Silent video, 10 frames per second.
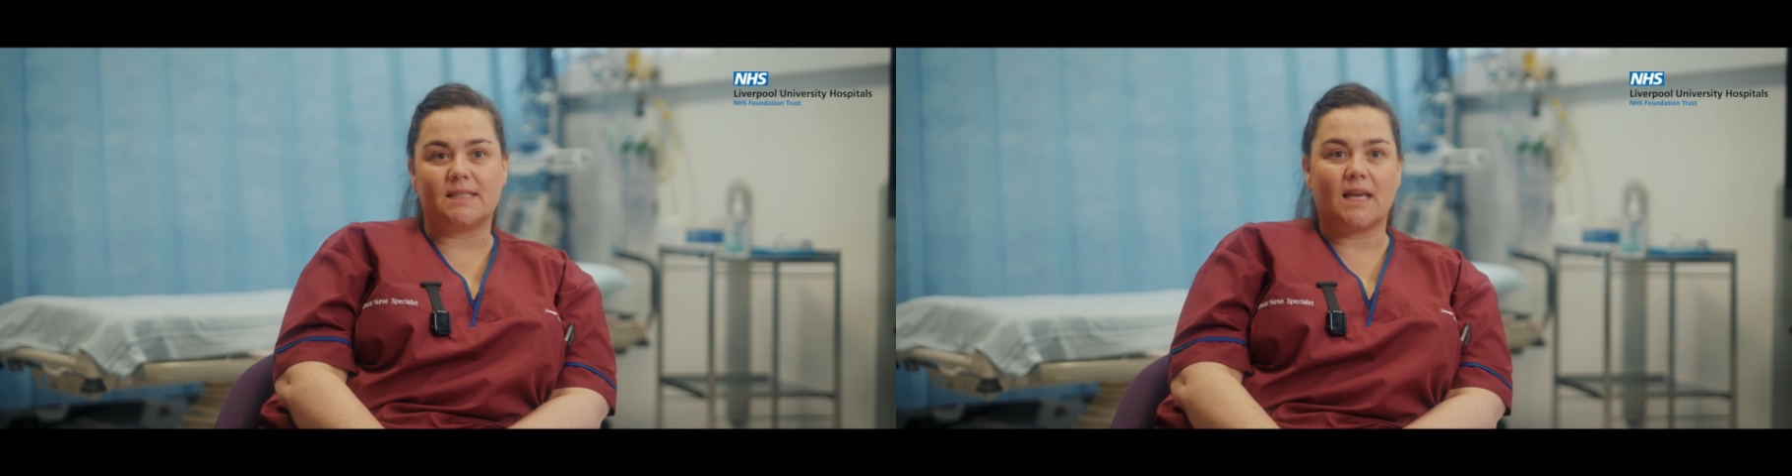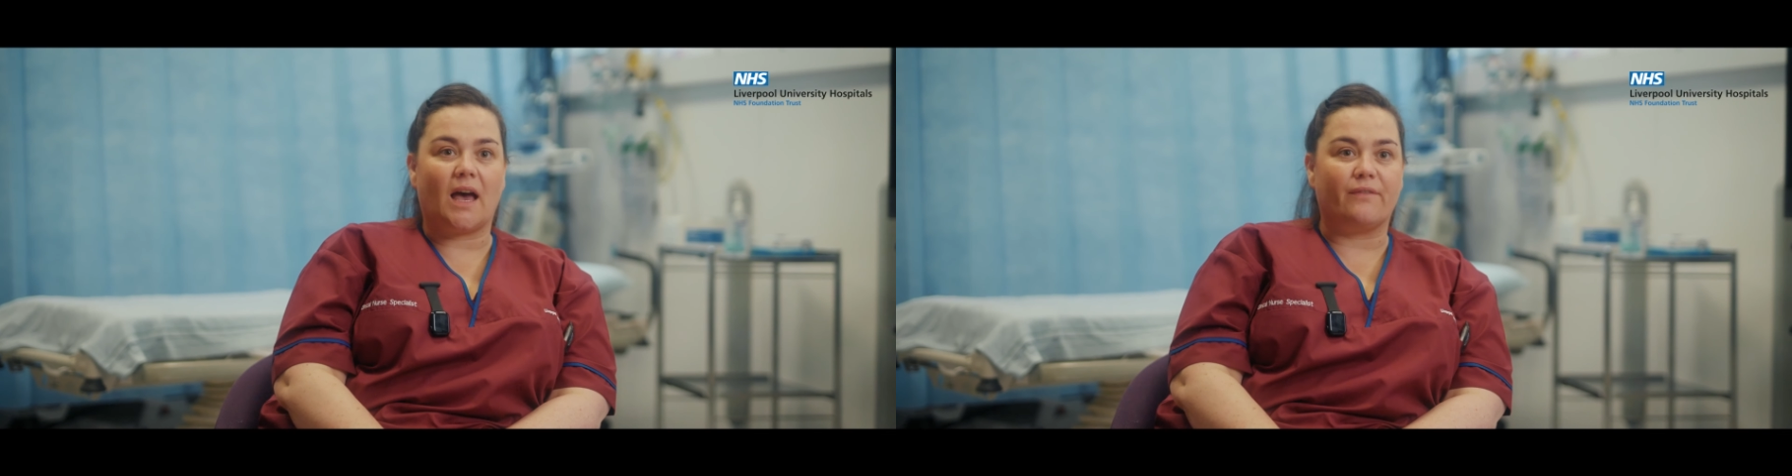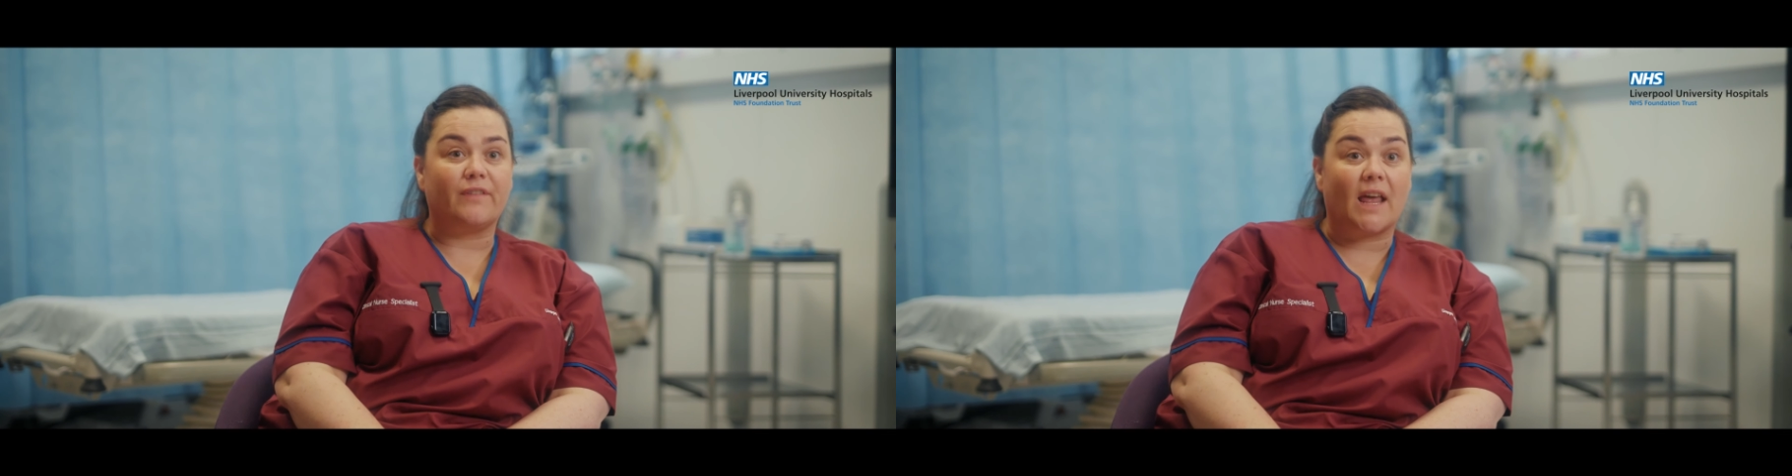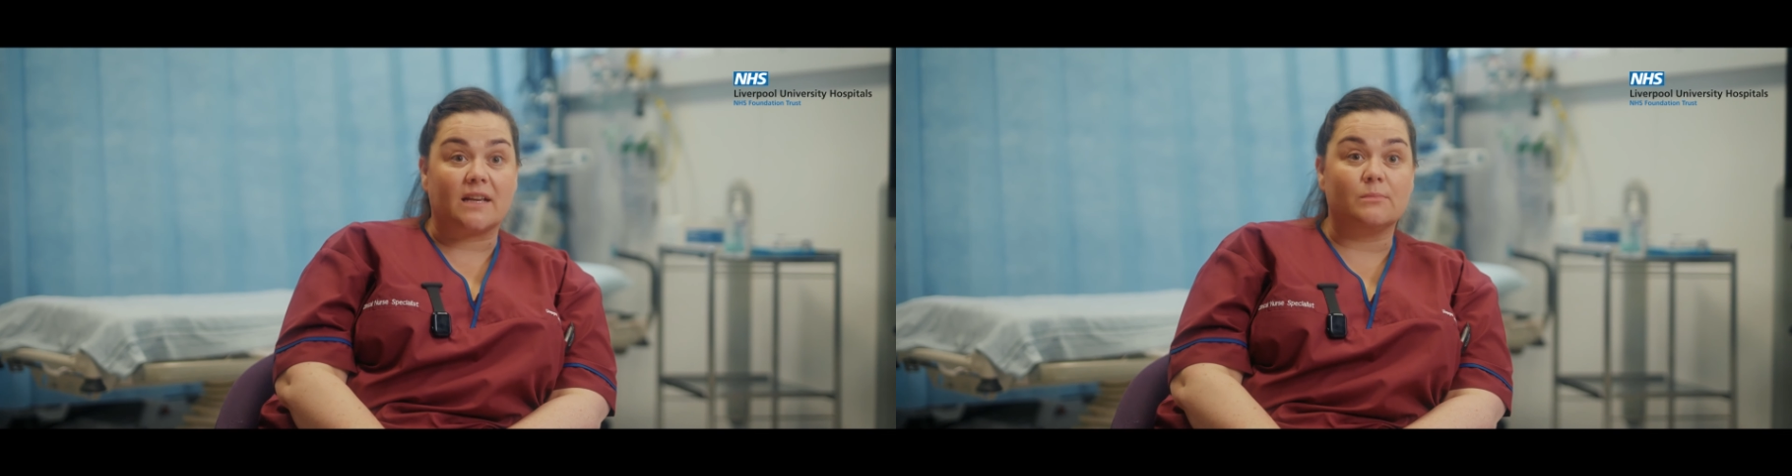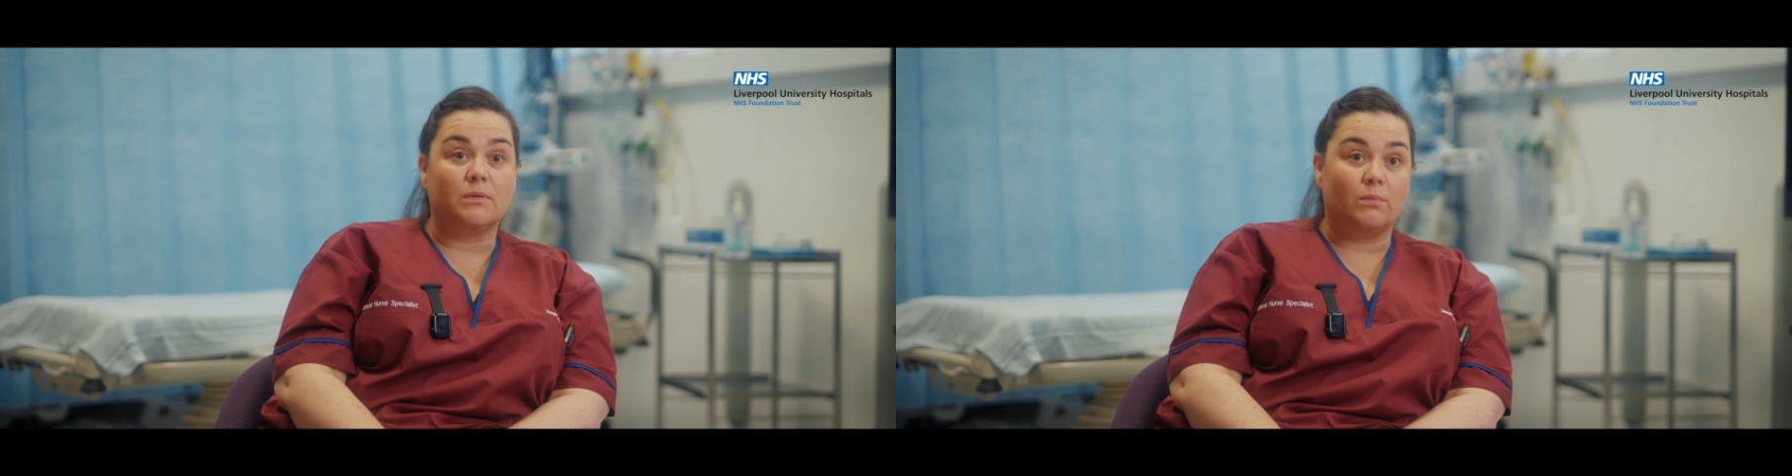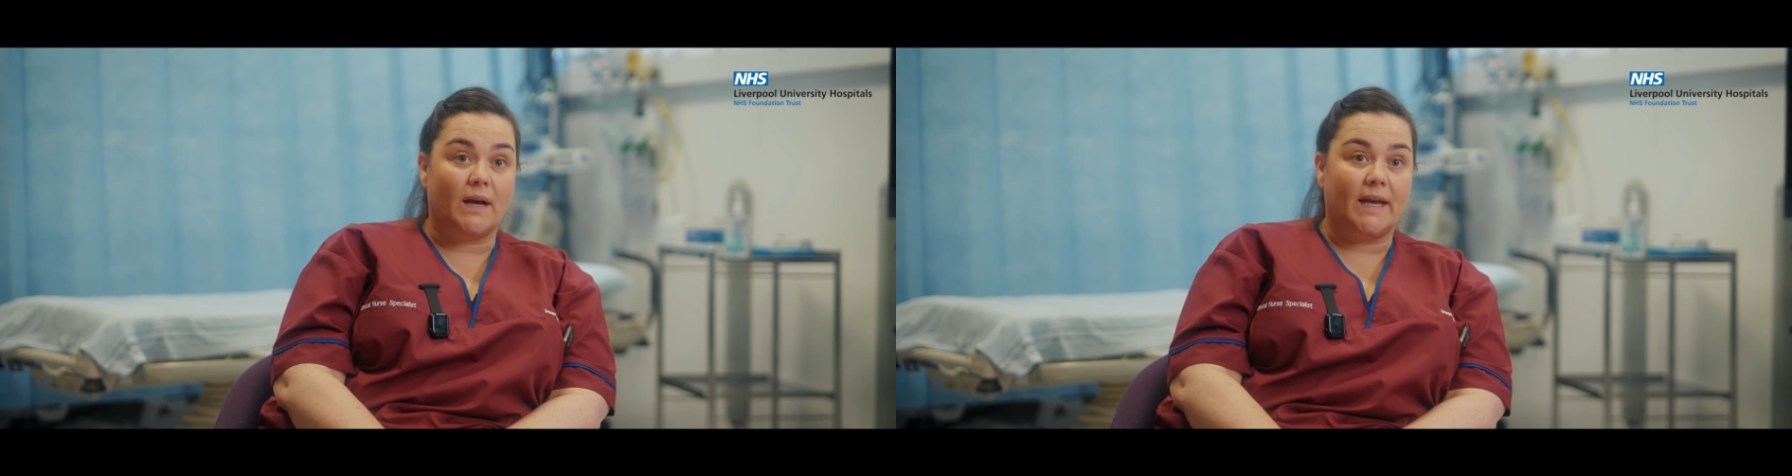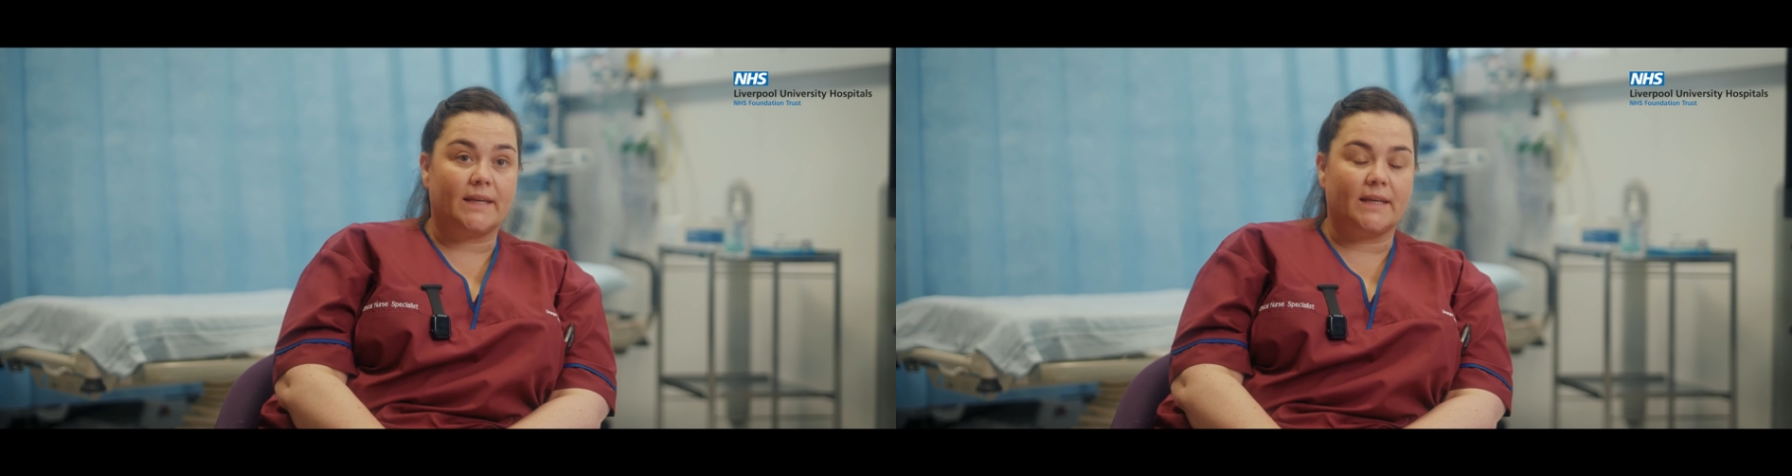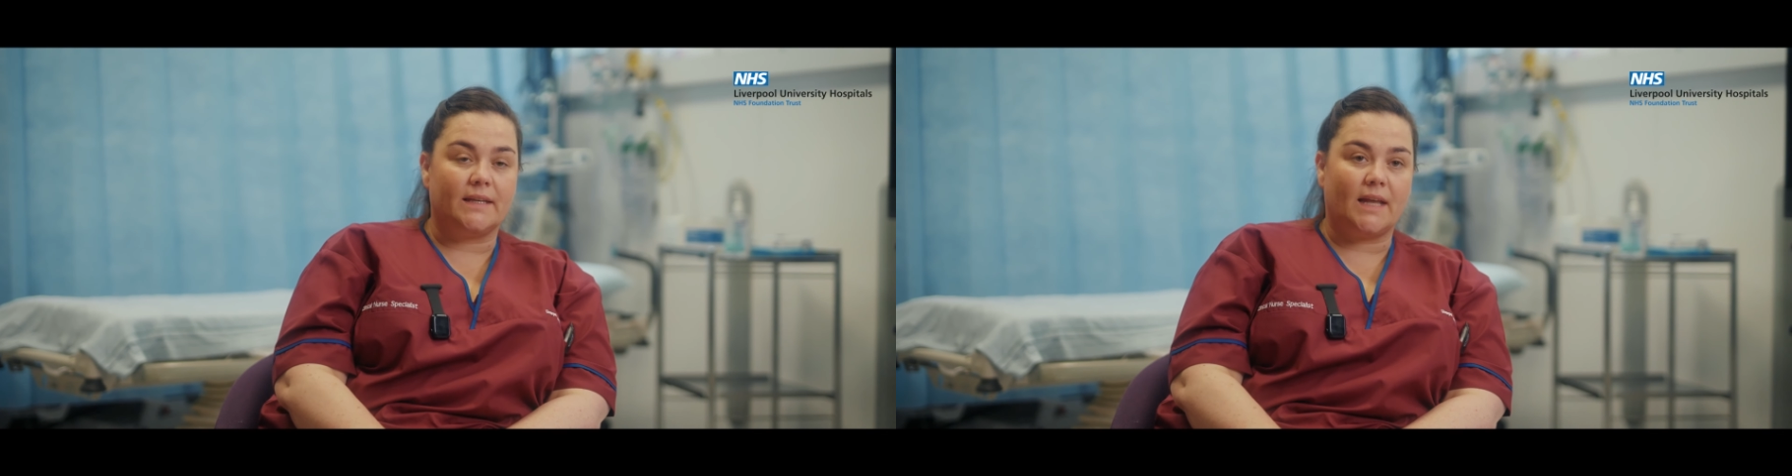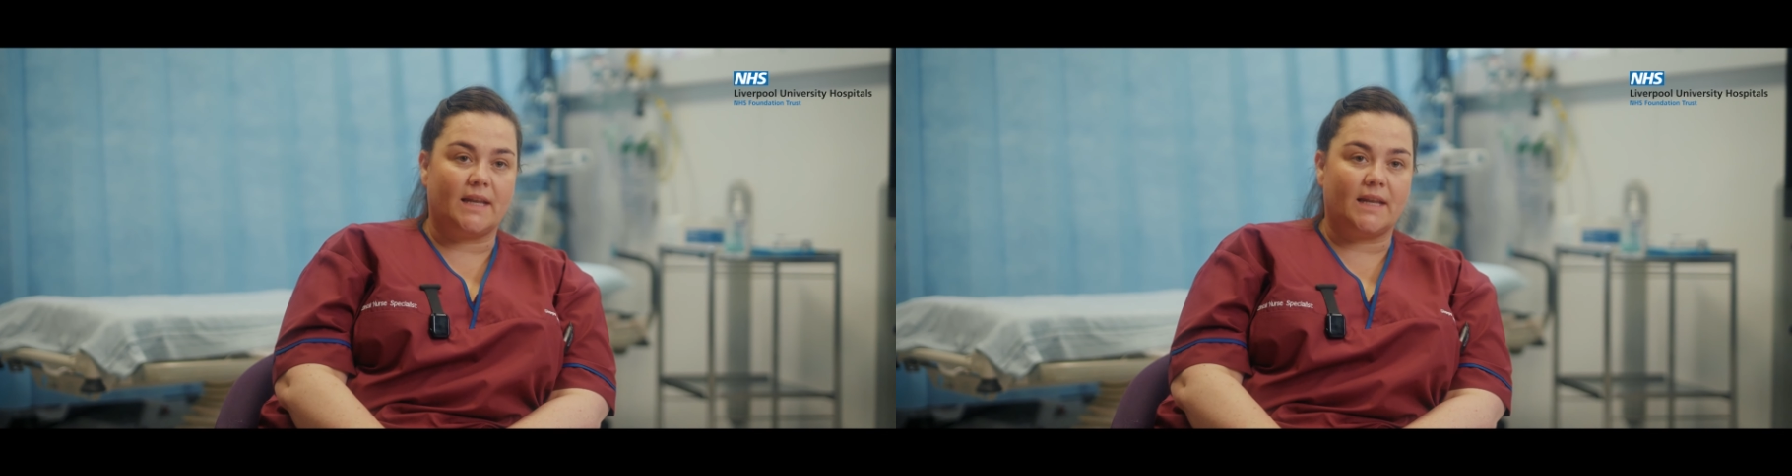to have flexible working.